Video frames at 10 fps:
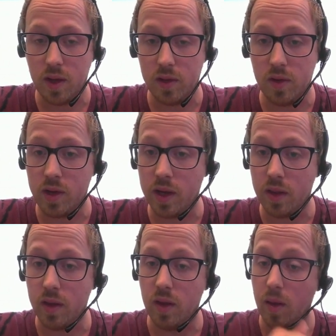You
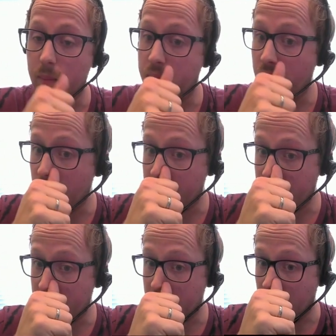can pull up
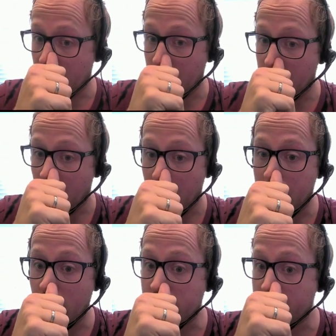that
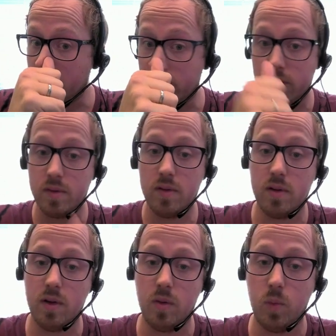passport,
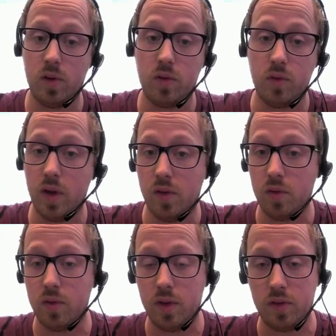which contains
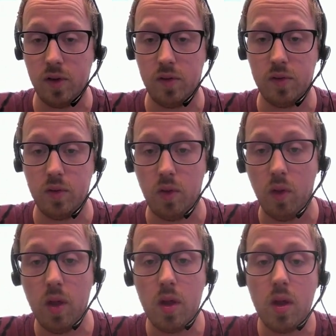all the
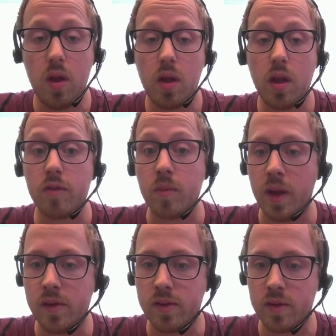essential
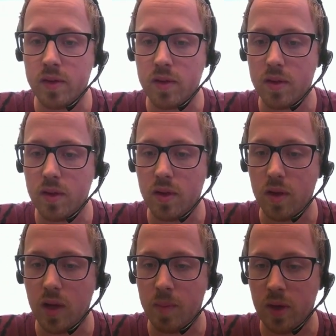information
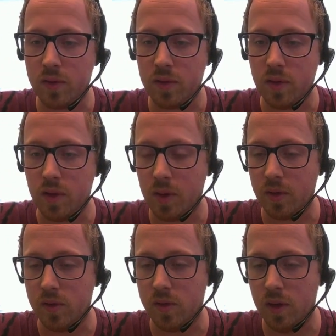about
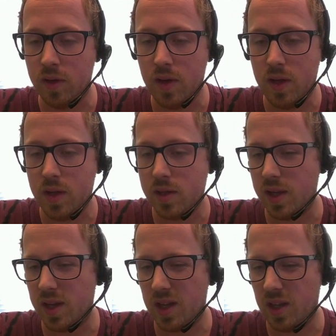the gene.
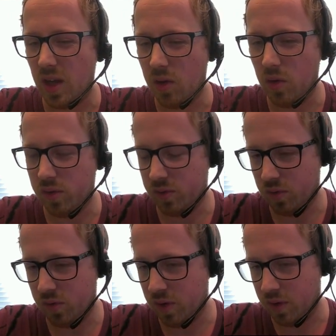And you can download
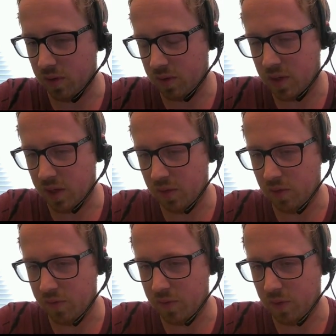also kinds
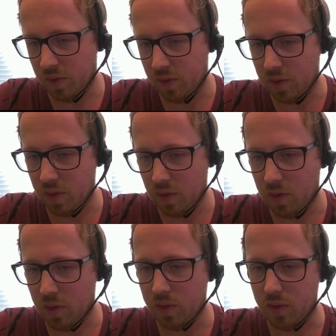of
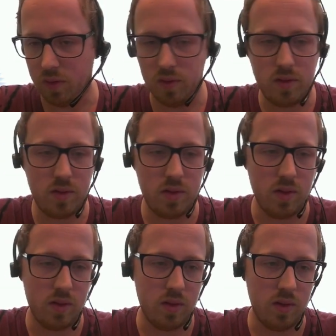other
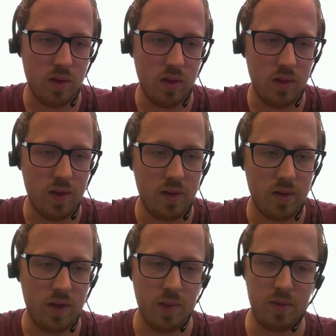data
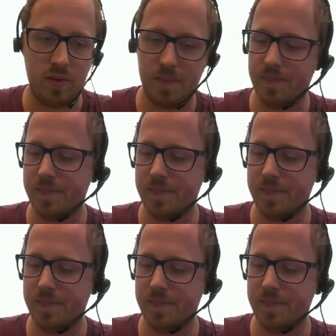types.